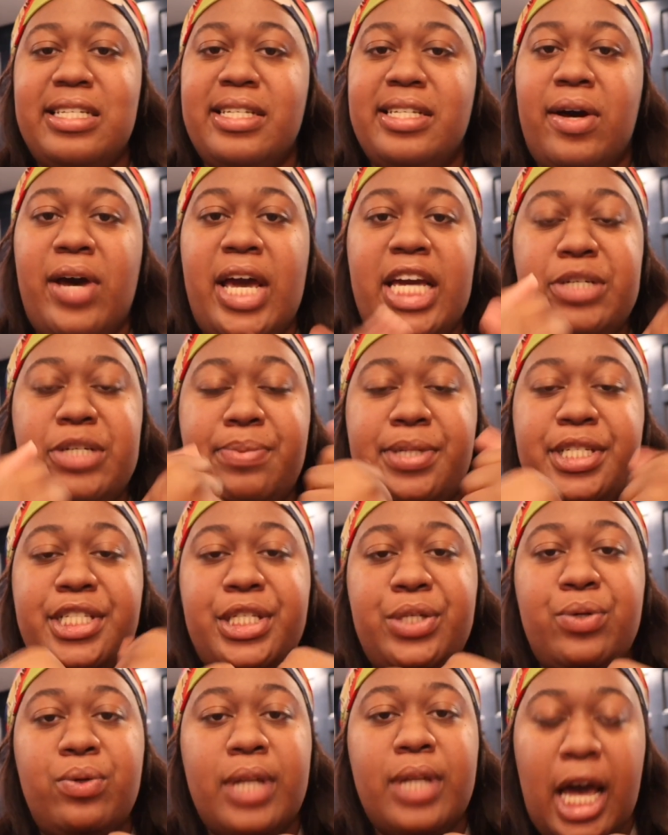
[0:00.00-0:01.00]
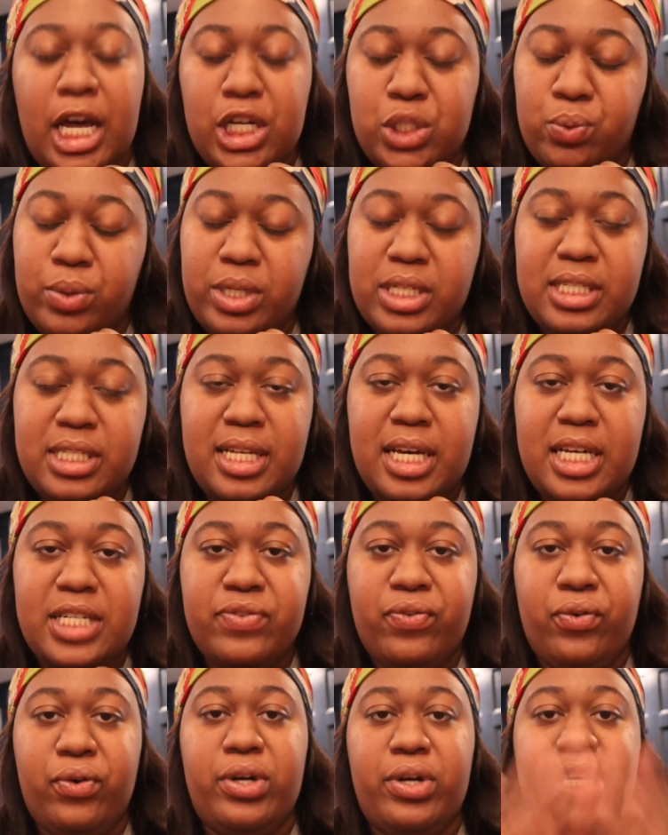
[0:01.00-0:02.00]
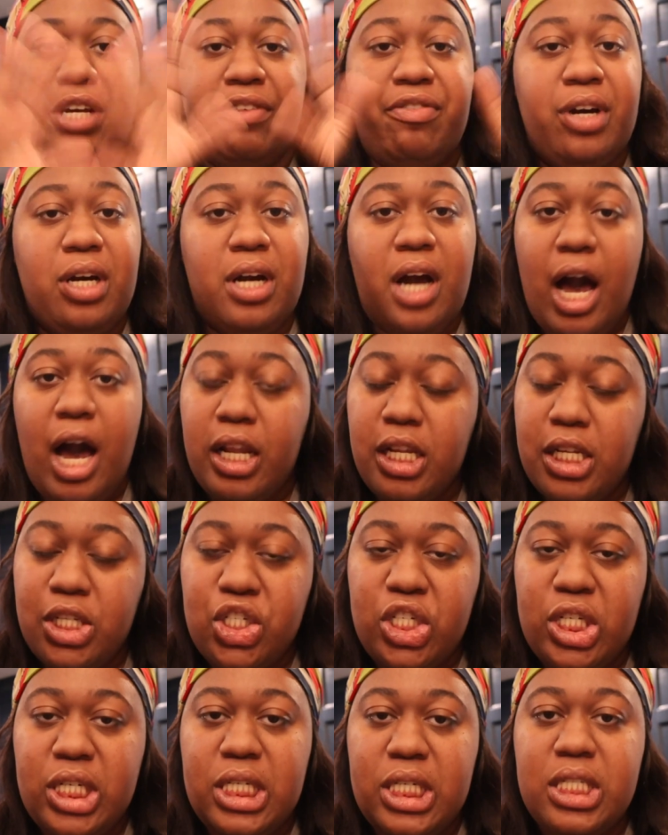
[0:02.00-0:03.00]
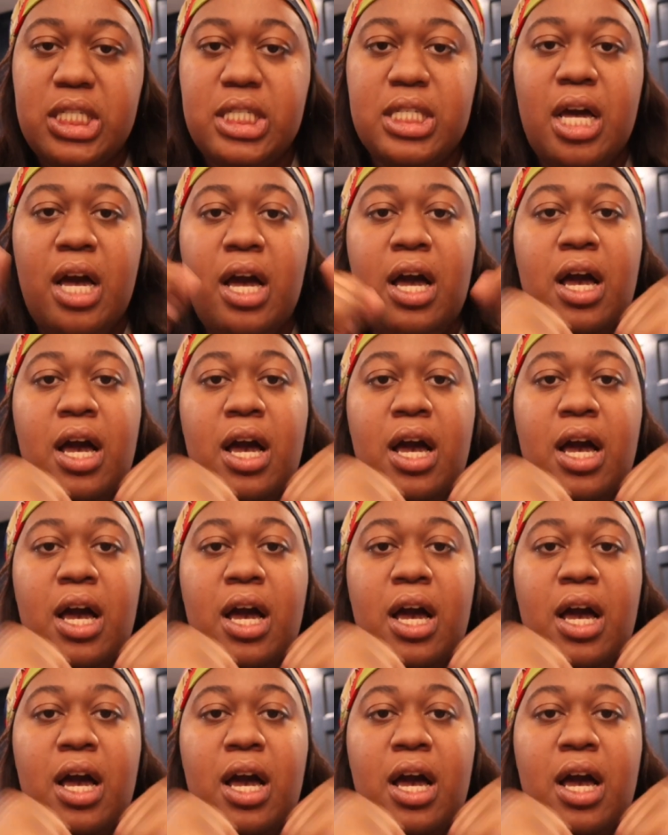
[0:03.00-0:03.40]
sell HBCU loungewear sets for different colleges,